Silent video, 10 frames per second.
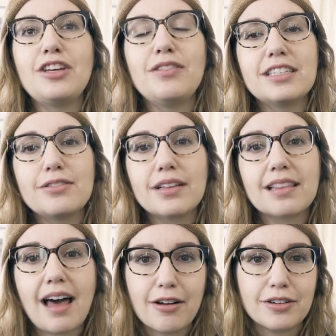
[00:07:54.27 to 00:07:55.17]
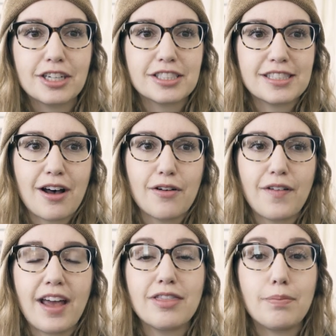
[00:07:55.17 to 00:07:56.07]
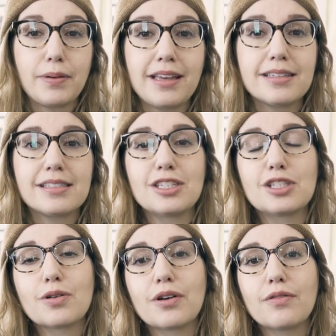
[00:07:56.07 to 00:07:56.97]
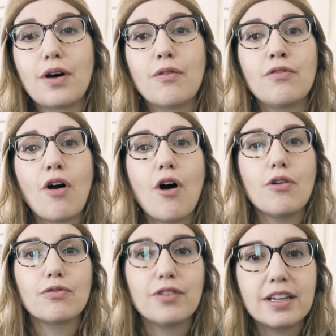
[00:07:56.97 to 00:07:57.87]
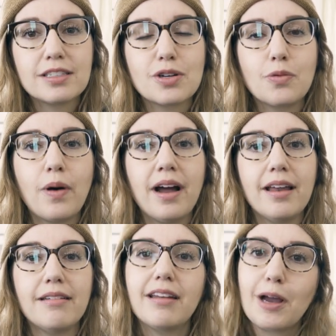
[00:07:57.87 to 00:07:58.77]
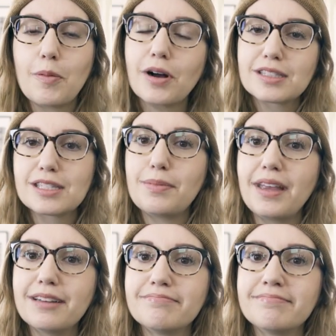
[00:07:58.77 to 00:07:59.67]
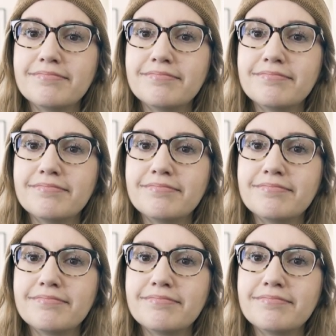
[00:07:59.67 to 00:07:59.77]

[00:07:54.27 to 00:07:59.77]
you need to allow yourself and the piece to sort of evolve into what it wants to be.